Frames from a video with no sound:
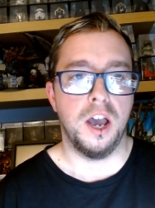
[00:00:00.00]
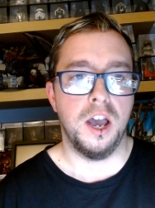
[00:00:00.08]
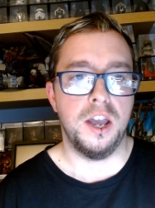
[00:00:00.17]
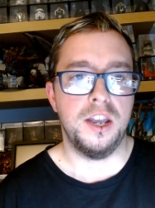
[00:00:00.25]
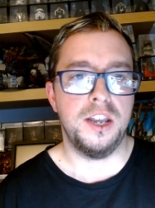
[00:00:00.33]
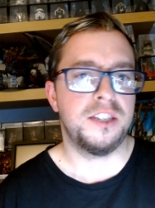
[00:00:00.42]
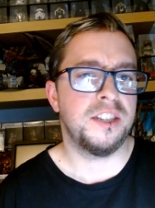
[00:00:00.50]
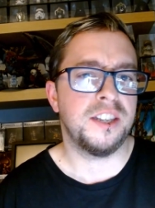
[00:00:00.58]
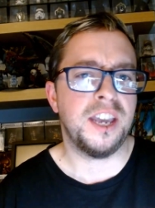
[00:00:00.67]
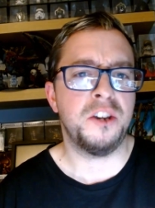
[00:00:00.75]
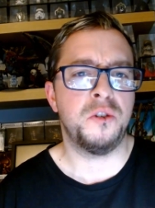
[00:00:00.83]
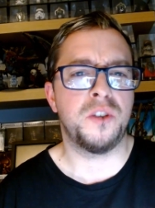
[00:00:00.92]
is that
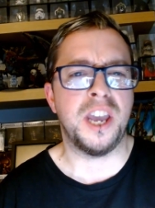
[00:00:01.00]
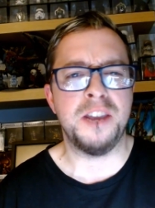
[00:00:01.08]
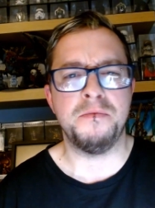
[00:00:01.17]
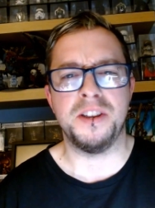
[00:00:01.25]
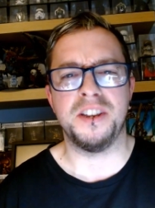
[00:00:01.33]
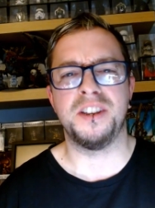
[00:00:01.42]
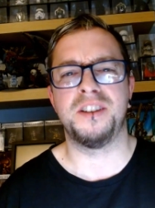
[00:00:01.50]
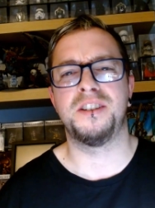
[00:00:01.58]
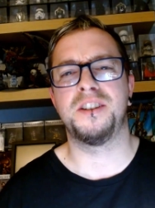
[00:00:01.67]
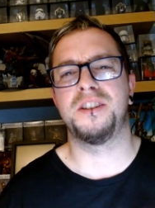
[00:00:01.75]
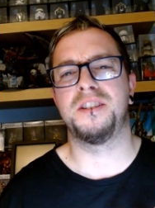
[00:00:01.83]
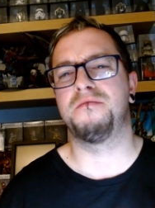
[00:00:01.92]
casual gaming,
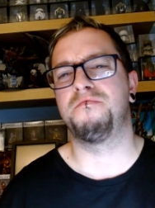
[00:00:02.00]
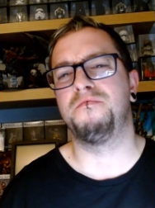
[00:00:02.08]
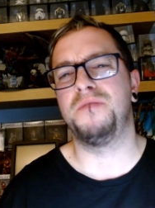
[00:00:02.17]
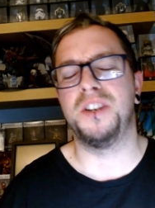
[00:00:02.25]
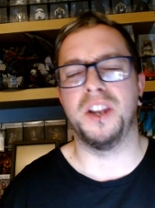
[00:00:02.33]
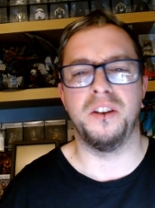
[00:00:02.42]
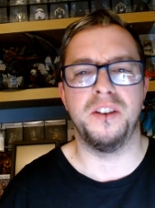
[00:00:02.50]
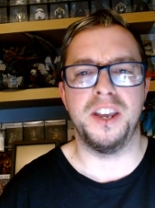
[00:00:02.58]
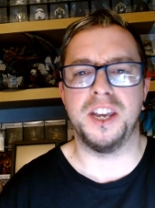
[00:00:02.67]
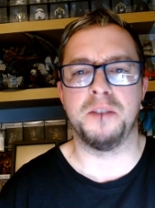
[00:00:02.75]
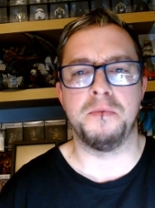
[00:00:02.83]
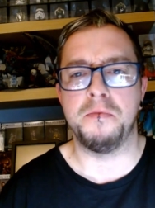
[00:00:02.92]
you know,
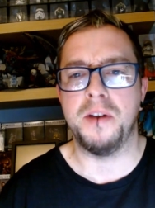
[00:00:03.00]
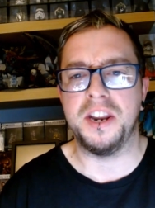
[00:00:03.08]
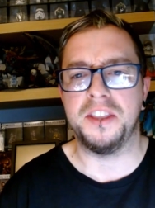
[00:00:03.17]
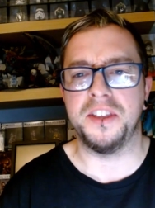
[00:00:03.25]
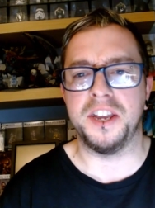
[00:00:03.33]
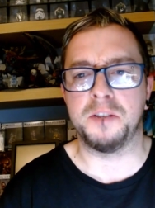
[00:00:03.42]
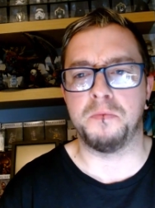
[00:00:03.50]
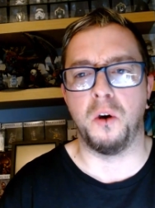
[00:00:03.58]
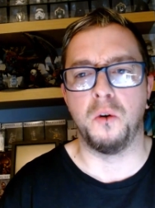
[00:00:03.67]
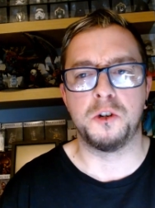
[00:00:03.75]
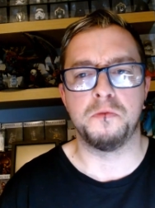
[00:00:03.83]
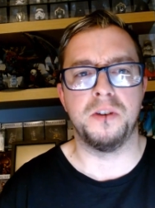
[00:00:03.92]
it can be many things, but
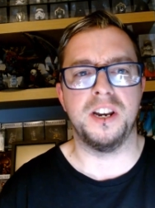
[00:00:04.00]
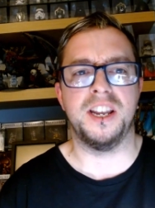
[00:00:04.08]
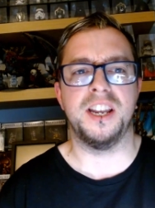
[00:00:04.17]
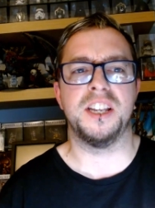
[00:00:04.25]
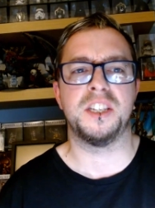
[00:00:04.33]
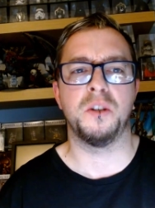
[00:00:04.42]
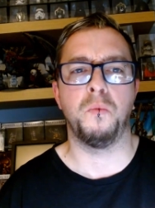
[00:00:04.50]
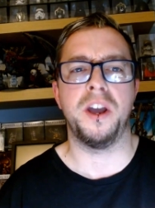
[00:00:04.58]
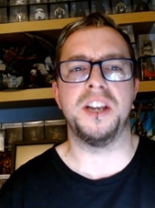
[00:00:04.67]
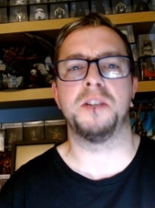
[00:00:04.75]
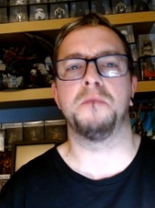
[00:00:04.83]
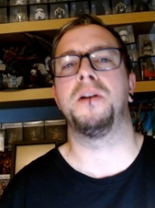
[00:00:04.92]
ultimately it's a
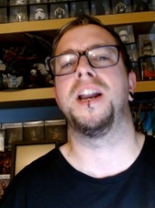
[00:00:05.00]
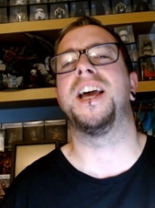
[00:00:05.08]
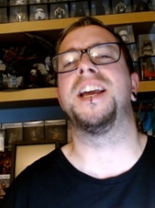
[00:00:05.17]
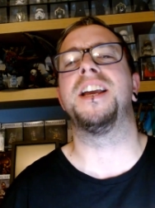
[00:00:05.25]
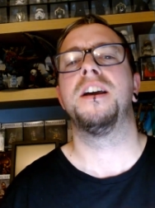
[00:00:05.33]
way to play